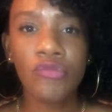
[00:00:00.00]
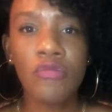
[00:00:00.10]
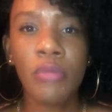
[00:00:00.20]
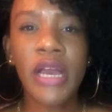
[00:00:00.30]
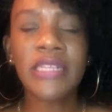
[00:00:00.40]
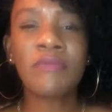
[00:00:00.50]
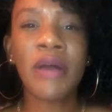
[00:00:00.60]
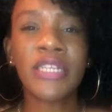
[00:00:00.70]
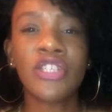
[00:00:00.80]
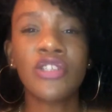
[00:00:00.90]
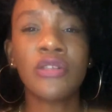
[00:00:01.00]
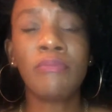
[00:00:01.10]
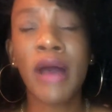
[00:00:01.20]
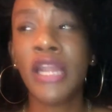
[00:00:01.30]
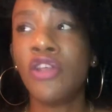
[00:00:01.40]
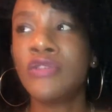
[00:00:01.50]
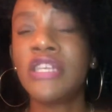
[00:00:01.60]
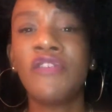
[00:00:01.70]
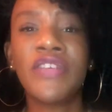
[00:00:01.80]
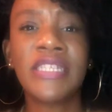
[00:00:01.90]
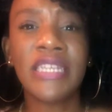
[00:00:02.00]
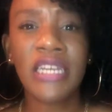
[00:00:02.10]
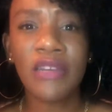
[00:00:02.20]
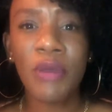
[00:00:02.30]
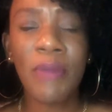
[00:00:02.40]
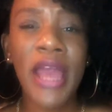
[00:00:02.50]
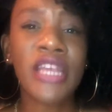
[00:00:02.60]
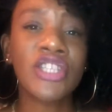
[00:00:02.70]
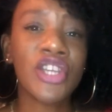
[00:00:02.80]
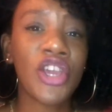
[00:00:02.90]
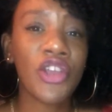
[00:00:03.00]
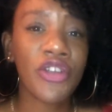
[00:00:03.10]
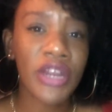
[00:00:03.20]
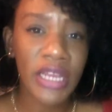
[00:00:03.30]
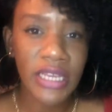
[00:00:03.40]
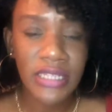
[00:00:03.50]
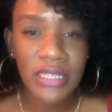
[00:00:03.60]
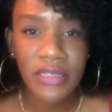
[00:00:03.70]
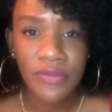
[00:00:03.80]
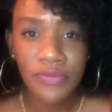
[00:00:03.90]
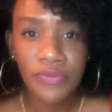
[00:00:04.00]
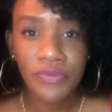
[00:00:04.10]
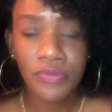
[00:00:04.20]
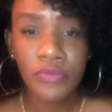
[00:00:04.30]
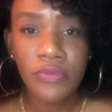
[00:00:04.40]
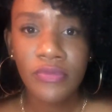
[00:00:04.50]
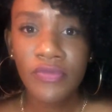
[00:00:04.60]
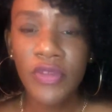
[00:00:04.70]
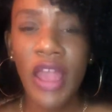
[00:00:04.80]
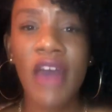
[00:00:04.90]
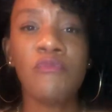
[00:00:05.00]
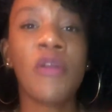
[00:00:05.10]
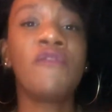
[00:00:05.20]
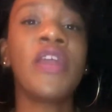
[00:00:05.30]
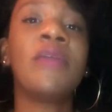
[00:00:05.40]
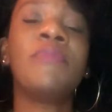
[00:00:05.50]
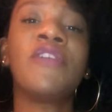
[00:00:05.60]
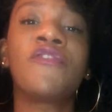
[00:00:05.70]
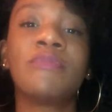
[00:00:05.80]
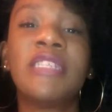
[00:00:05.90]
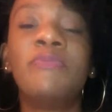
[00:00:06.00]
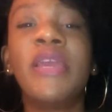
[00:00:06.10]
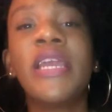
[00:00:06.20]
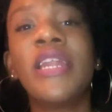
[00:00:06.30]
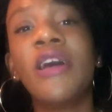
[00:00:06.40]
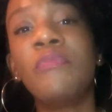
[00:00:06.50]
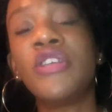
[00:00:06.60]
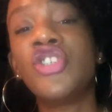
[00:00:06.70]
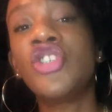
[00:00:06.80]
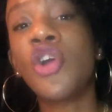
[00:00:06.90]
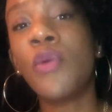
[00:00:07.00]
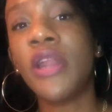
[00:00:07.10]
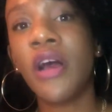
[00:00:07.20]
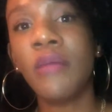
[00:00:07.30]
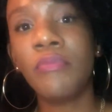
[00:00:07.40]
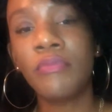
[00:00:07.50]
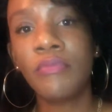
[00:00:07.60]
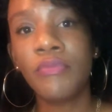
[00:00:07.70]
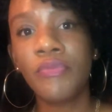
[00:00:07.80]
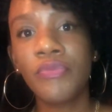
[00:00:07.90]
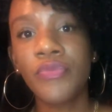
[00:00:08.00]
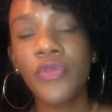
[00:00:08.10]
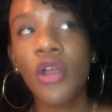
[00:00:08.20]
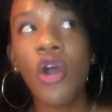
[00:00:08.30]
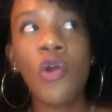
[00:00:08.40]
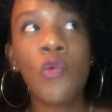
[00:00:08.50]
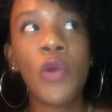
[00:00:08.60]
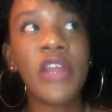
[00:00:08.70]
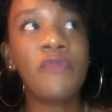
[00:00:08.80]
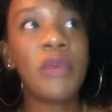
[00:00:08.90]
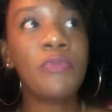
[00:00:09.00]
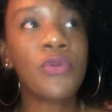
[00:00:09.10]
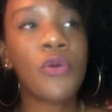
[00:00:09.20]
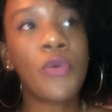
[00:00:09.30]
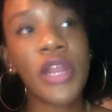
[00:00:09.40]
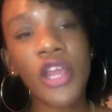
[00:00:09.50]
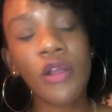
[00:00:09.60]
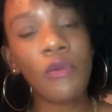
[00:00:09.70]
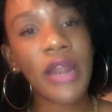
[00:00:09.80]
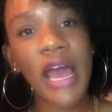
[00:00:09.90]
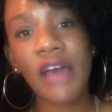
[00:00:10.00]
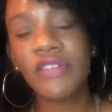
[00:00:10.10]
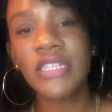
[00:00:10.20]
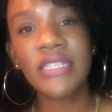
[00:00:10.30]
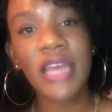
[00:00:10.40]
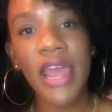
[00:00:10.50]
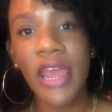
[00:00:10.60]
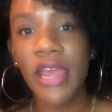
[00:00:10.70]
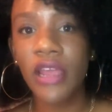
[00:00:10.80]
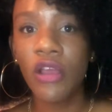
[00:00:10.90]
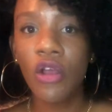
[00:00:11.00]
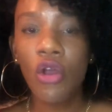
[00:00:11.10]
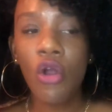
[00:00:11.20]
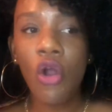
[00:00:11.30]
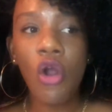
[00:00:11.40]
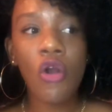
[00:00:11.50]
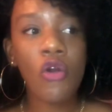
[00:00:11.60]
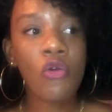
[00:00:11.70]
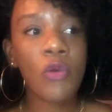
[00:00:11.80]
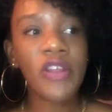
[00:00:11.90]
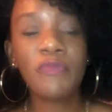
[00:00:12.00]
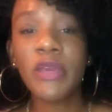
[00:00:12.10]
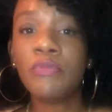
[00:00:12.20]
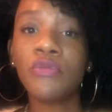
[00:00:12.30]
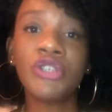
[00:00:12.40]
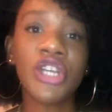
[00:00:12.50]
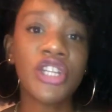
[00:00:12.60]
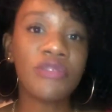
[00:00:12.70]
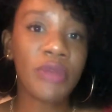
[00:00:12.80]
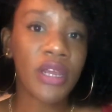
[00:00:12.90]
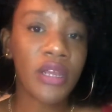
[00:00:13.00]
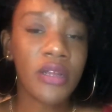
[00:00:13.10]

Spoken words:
because of my low self-esteem and my insecurities have prevented me from speaking up and showing up. Oh, what if people don't want to hear what I have to say? Oh, what if people judge me?